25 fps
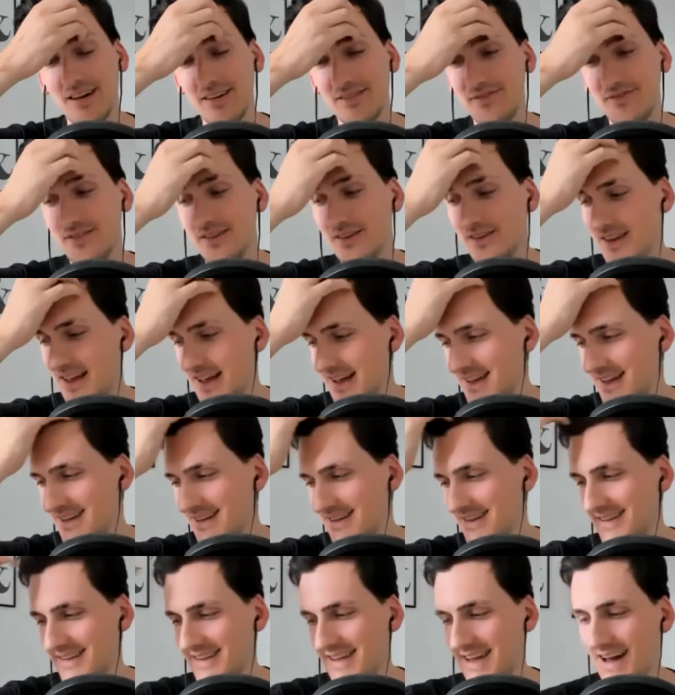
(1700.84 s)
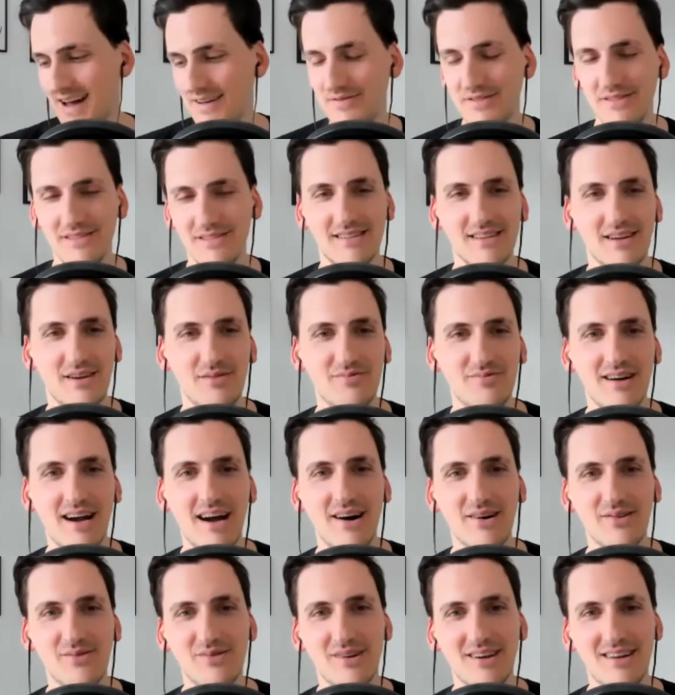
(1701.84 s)
feel like, yeah, I feel so
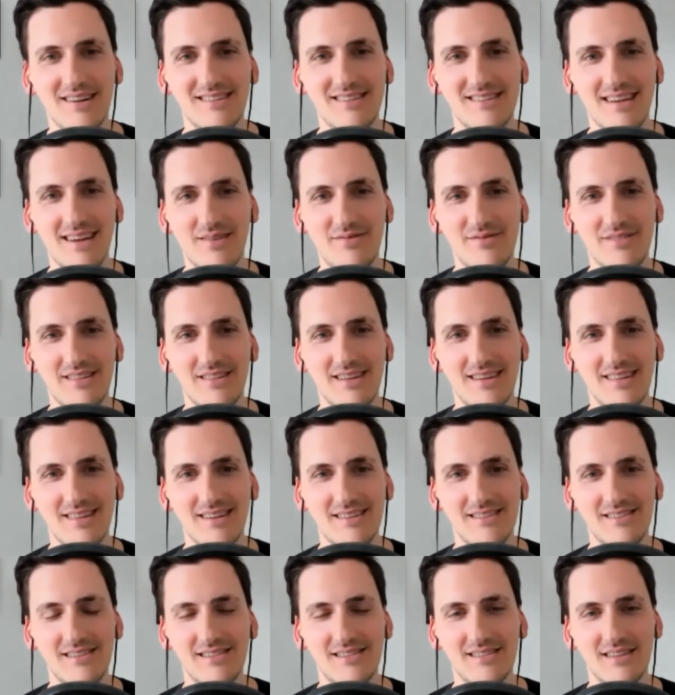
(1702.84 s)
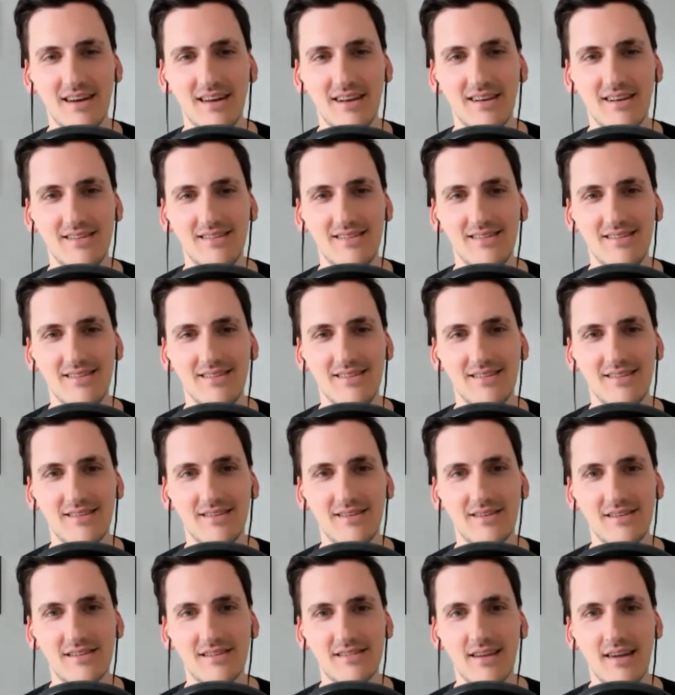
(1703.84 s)
proud when I see everything that she's done
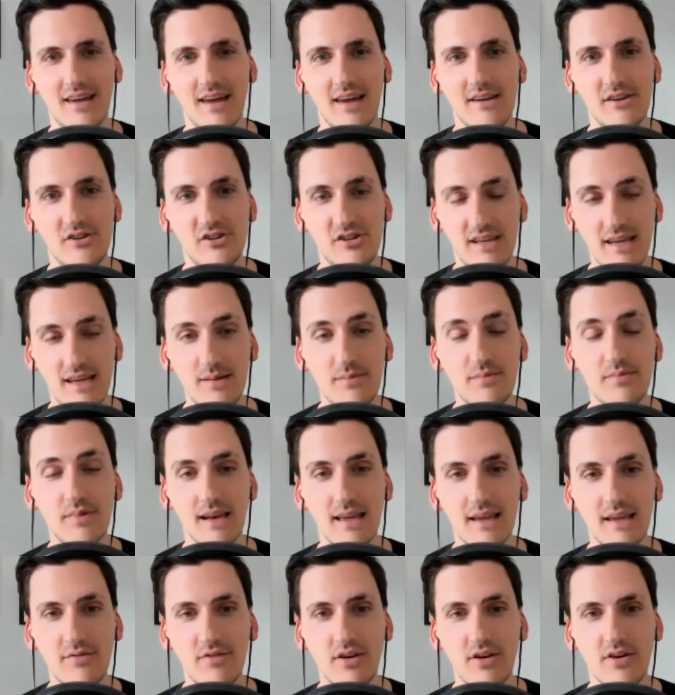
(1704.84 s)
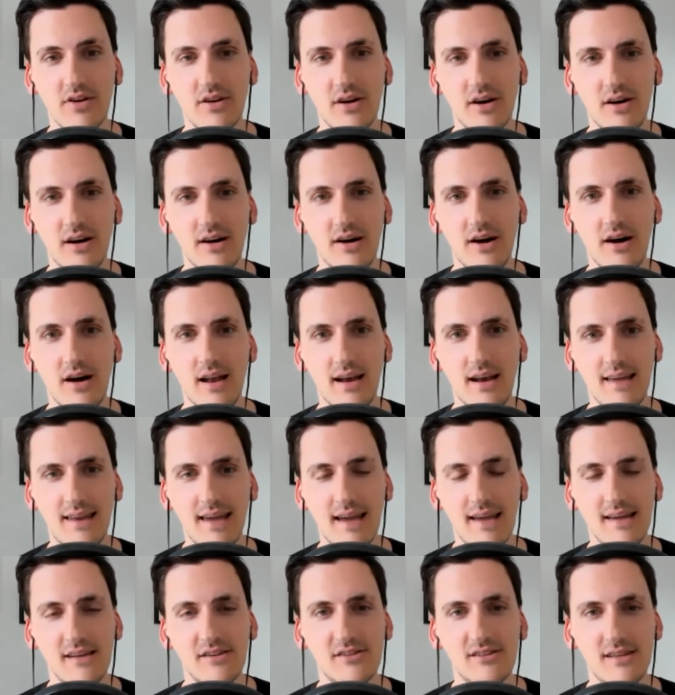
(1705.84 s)
because she, believe it or not, early
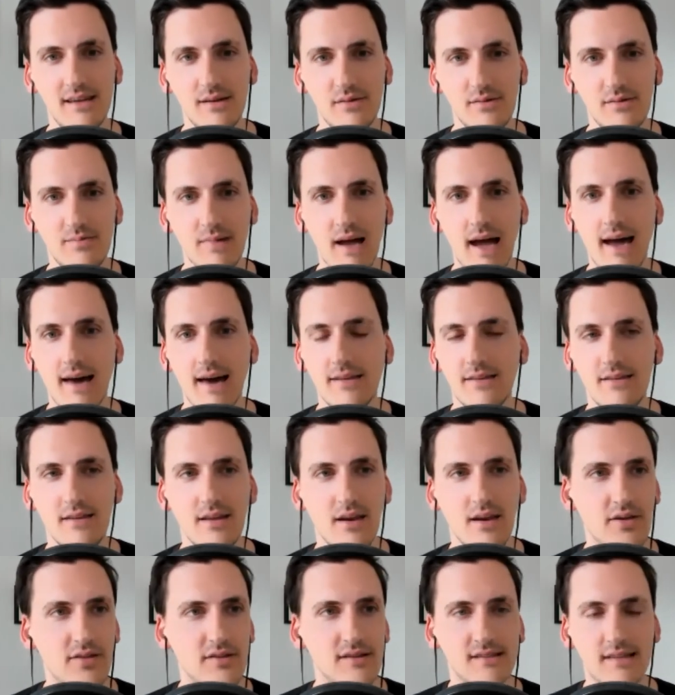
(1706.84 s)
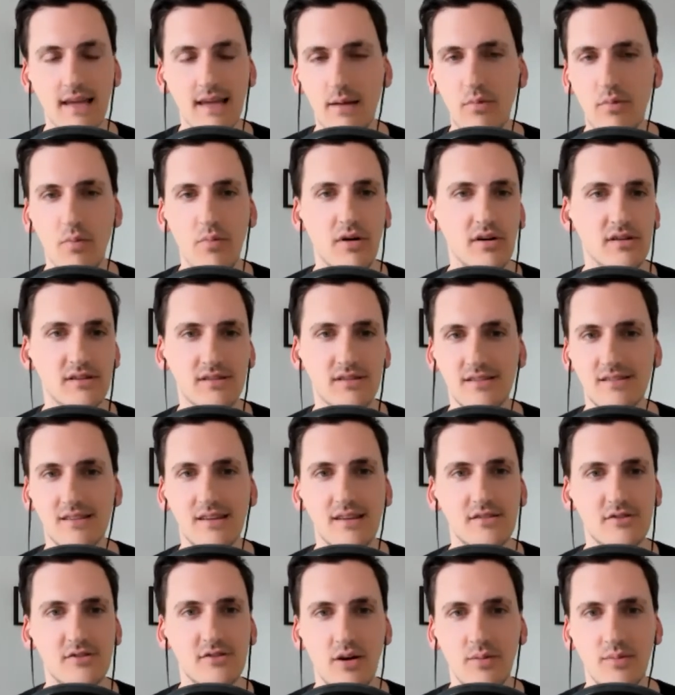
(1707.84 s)
days, she had, you know, the same imposter
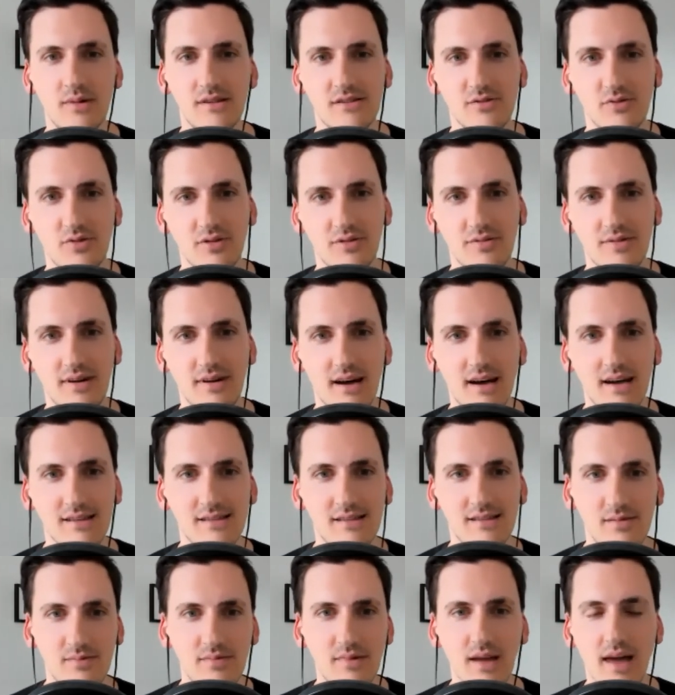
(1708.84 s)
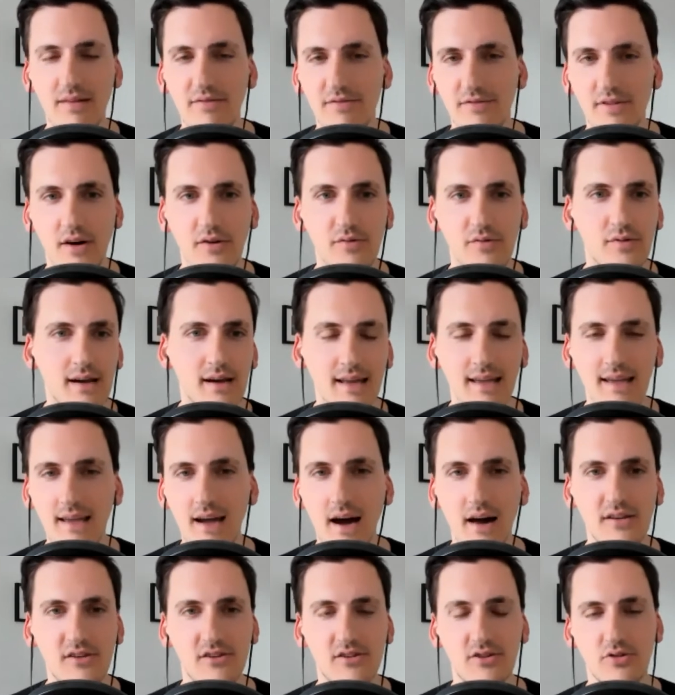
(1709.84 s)
syndrome as all of us and, and felt really
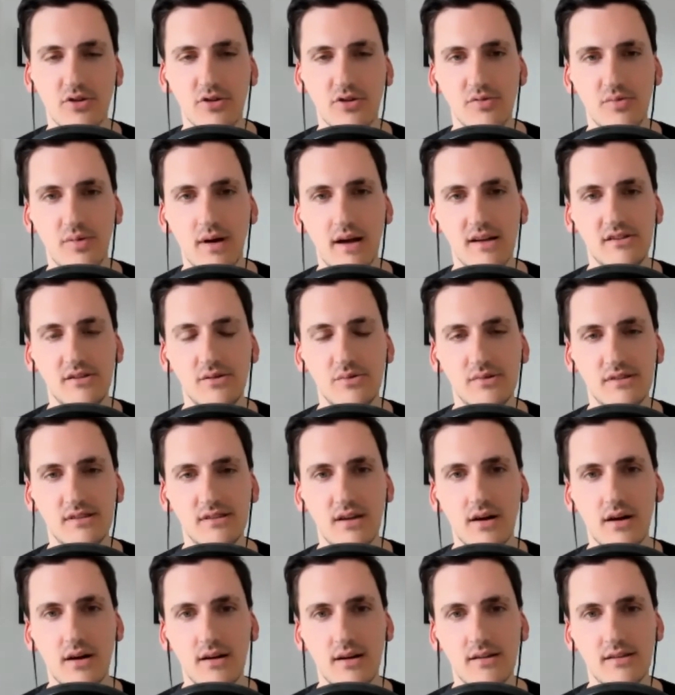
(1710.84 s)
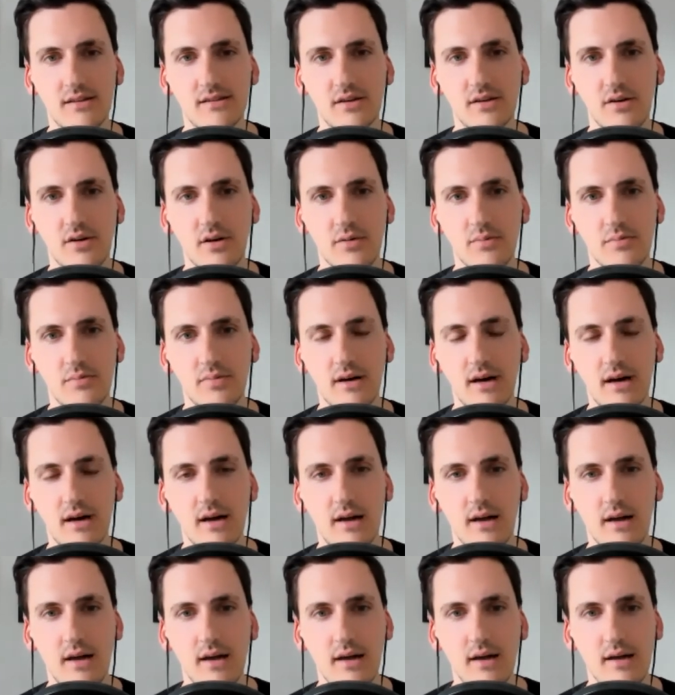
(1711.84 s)
unsure of where she was going and so on. But,
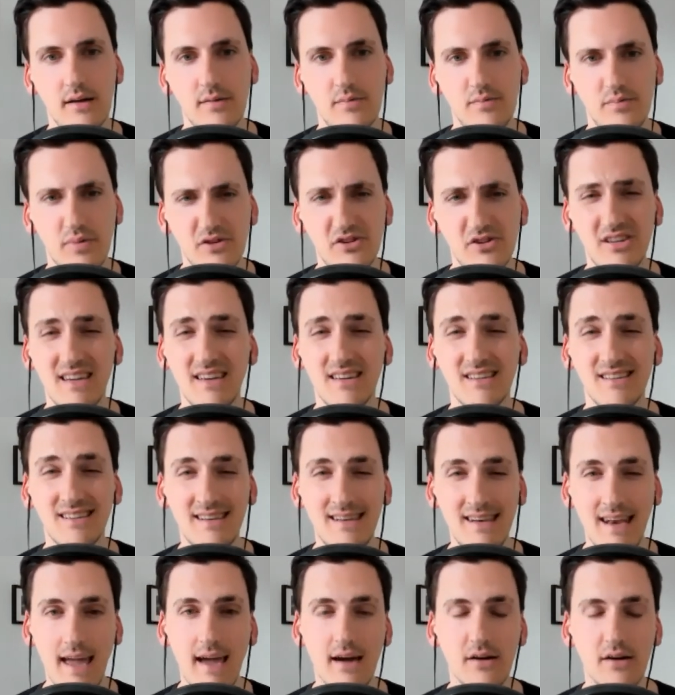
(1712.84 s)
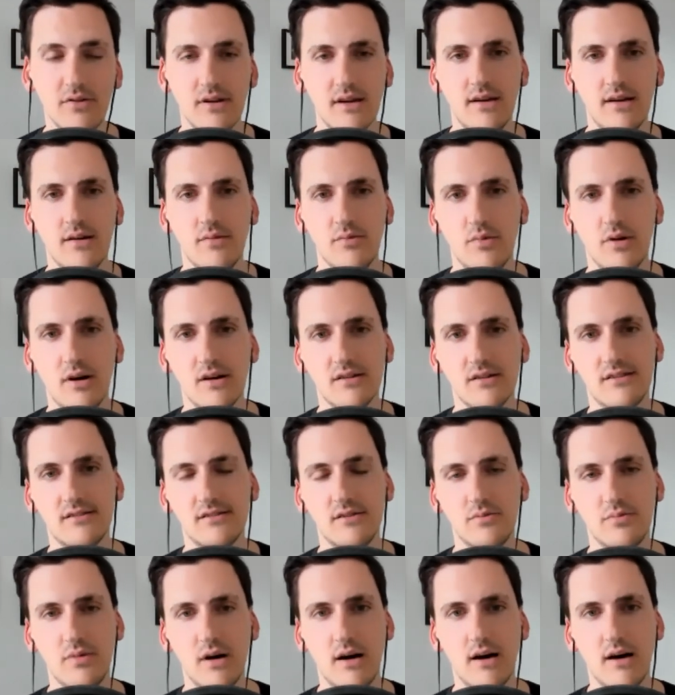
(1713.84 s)
but she has nailed it and worked
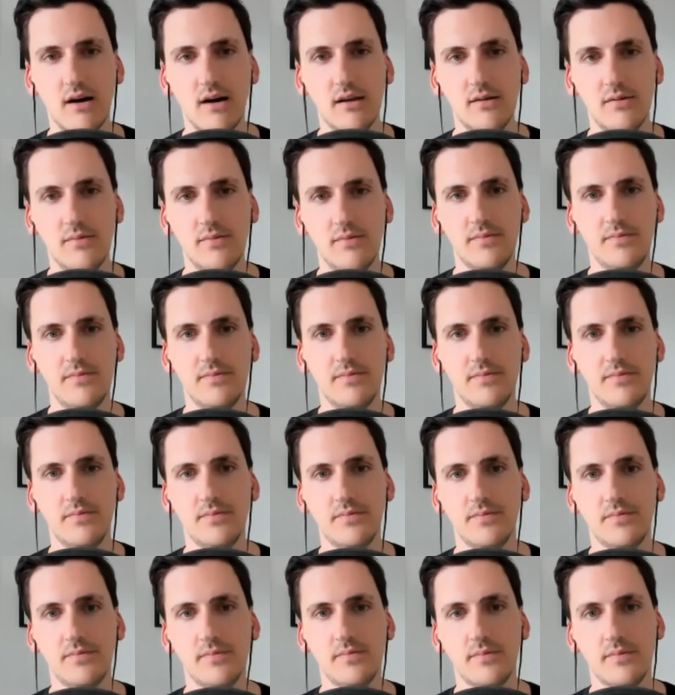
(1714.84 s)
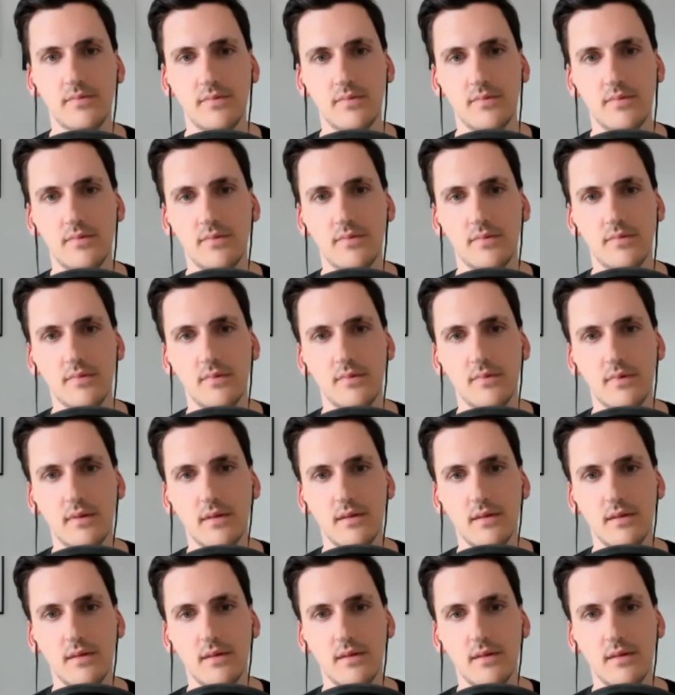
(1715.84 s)
super hard. Huh.